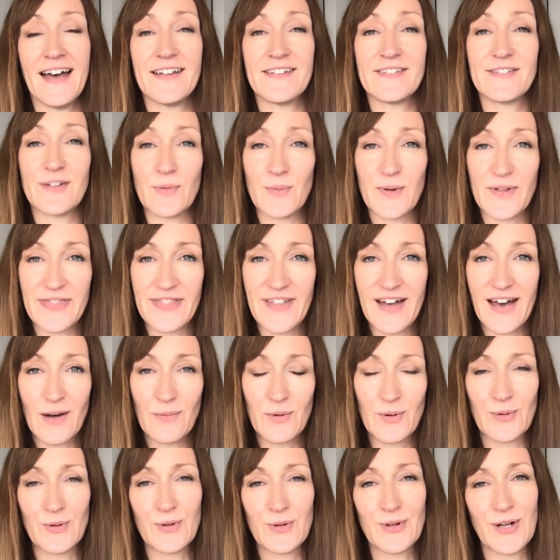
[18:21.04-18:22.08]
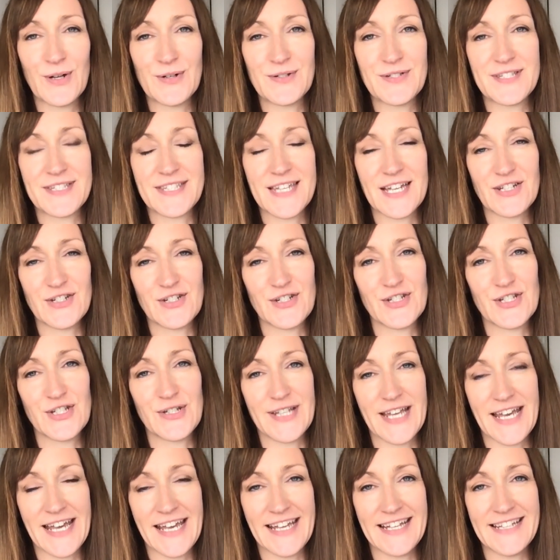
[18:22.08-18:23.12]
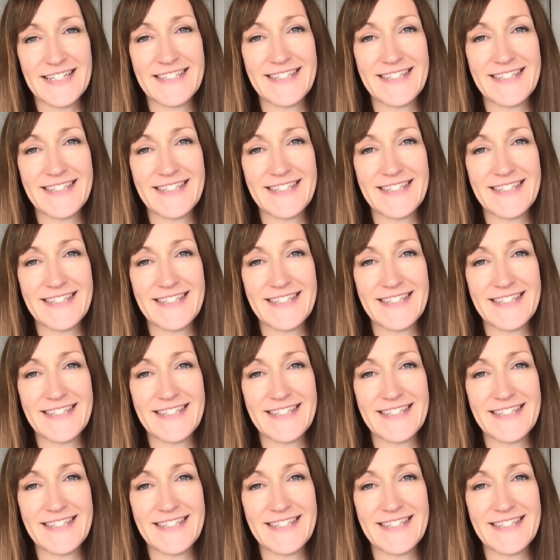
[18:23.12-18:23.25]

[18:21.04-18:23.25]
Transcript: So with that, we will close the session today.